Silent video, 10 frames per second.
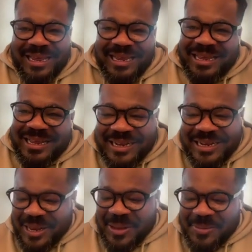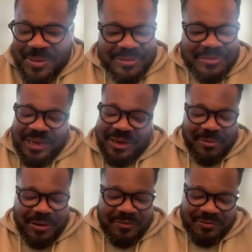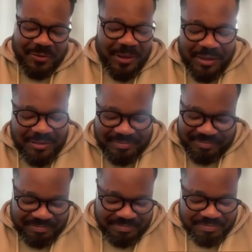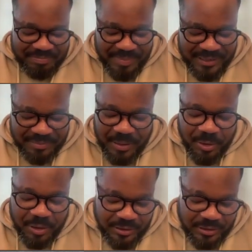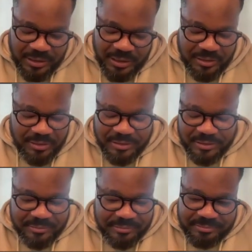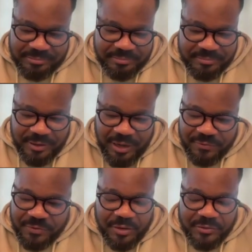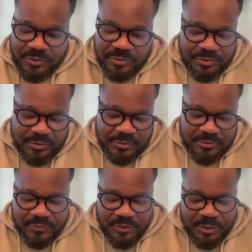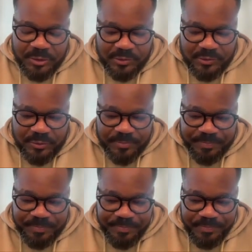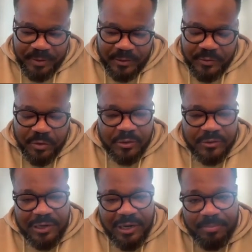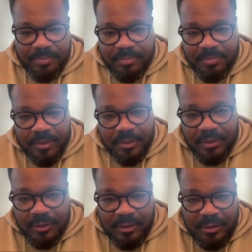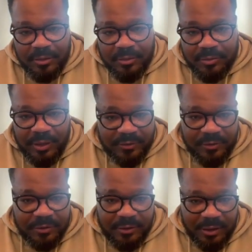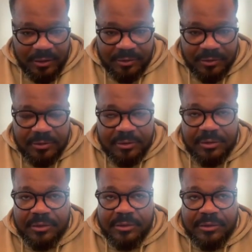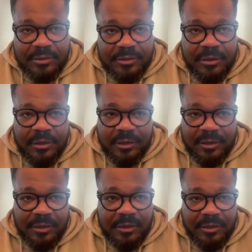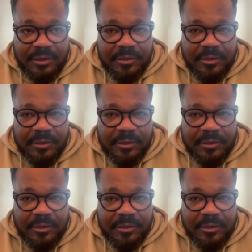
but yeah, one of the my best memory, and uh, after the for sure the the Grand Slam in 2010 uh,